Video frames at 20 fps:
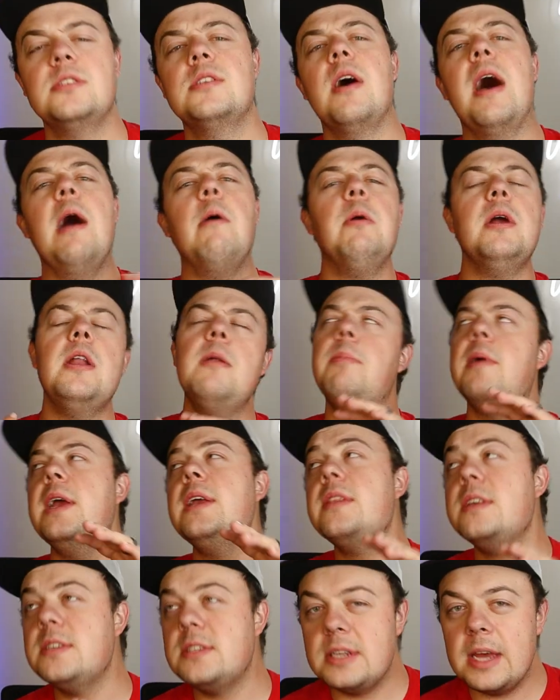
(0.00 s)
So how we're going to
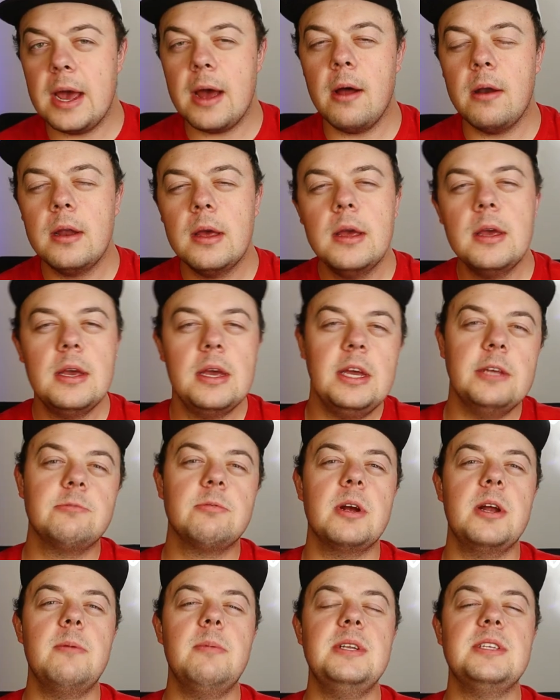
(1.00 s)
break this down is
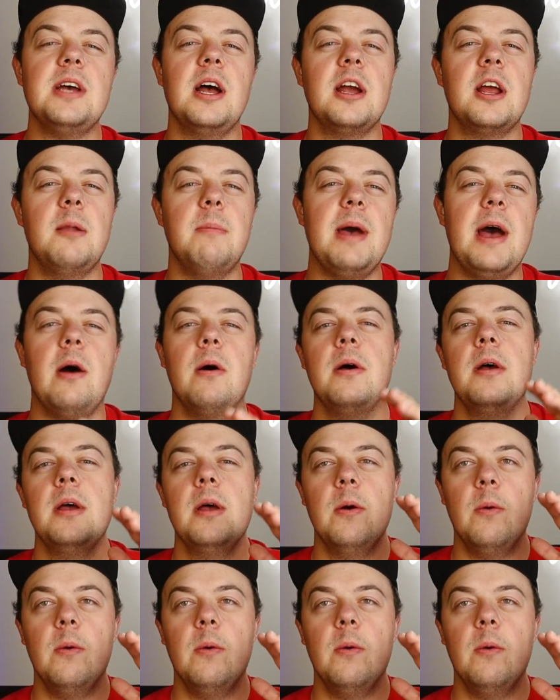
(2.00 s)
we're going to be talking about,